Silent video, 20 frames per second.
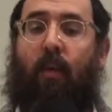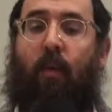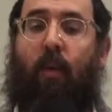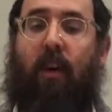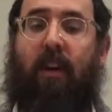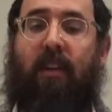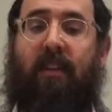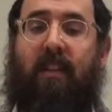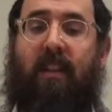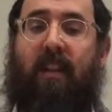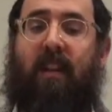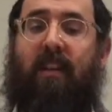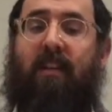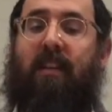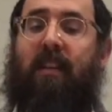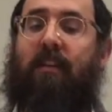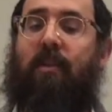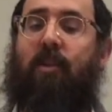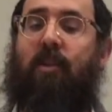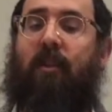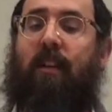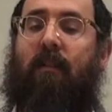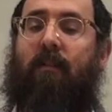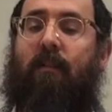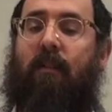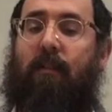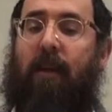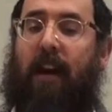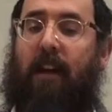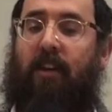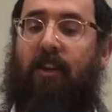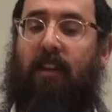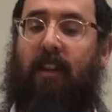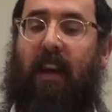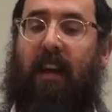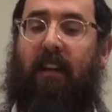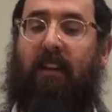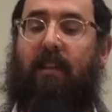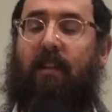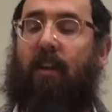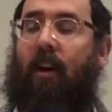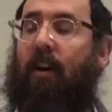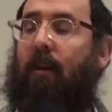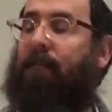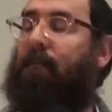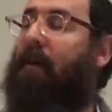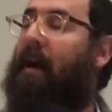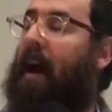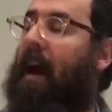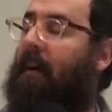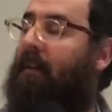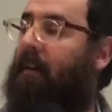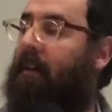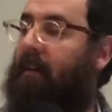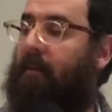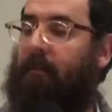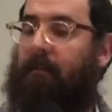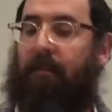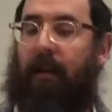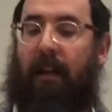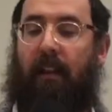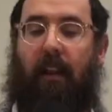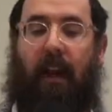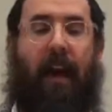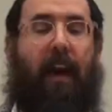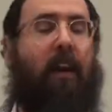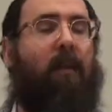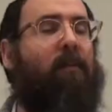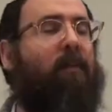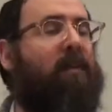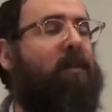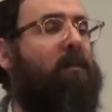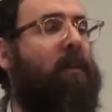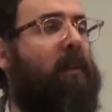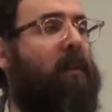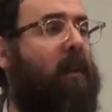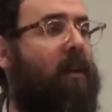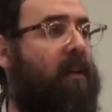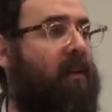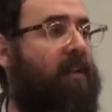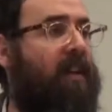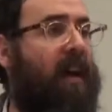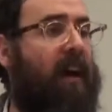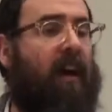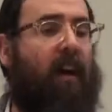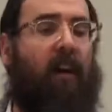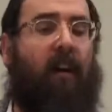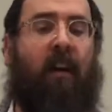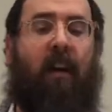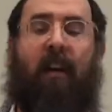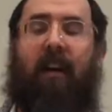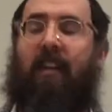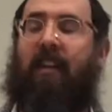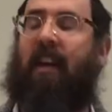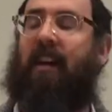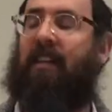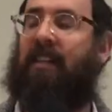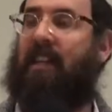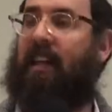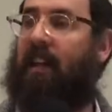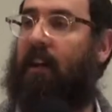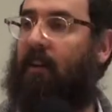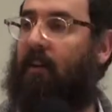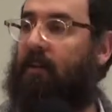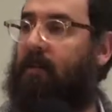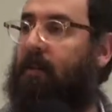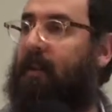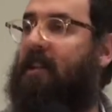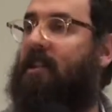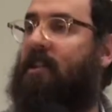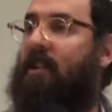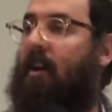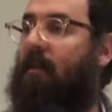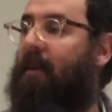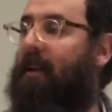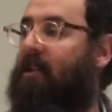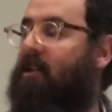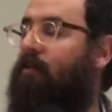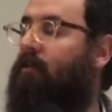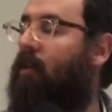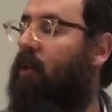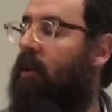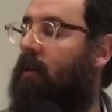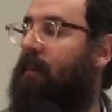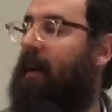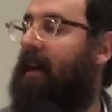what is the additional information that is not apparent but able to be learnt out that tells me so much more